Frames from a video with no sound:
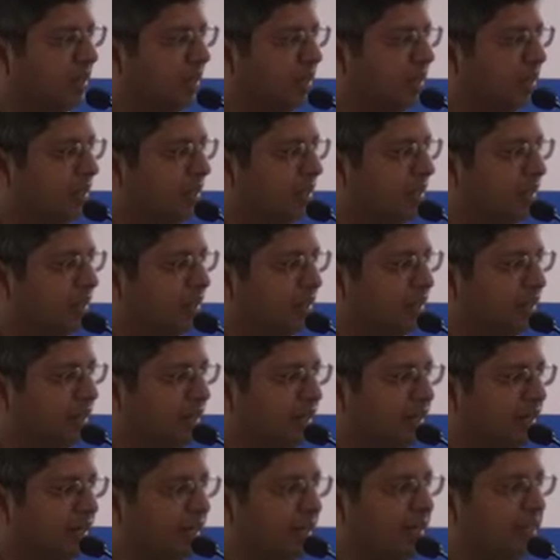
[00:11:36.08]

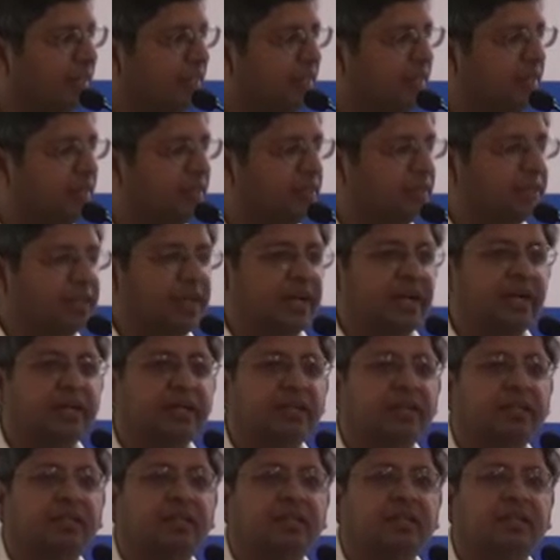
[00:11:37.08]
highlighting
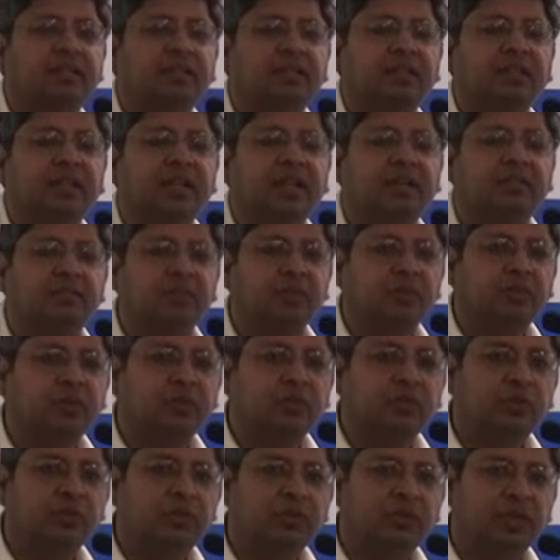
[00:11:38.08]
that they have
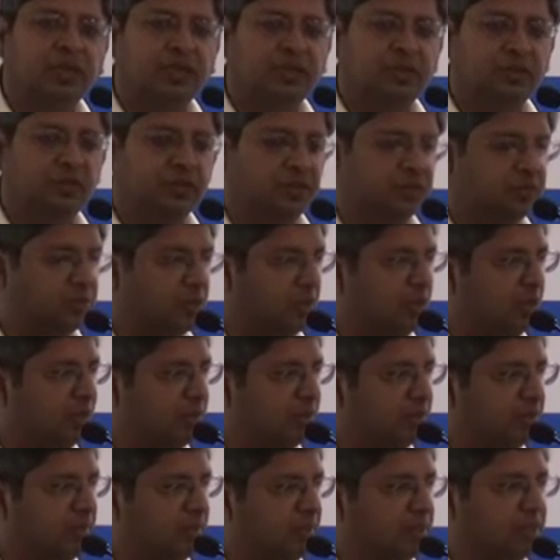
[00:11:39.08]
to try to resolve
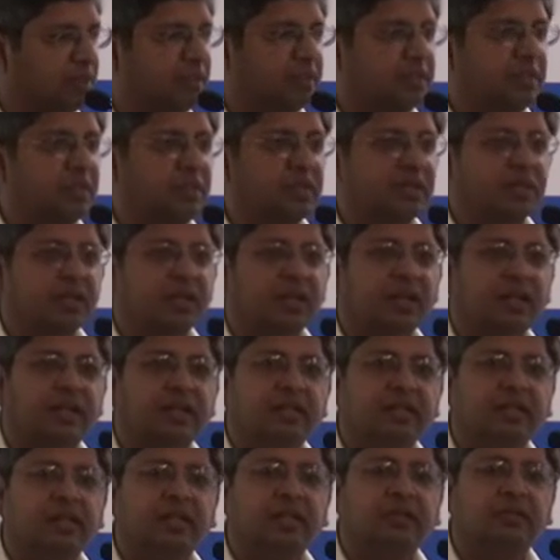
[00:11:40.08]
the matter
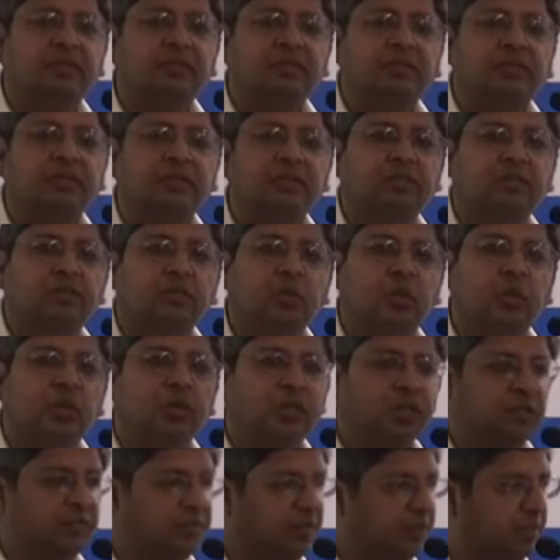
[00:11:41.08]
and give the sole
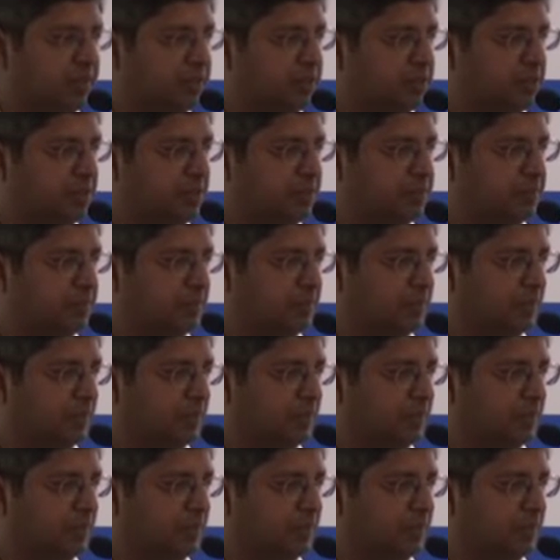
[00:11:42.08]
inventorship.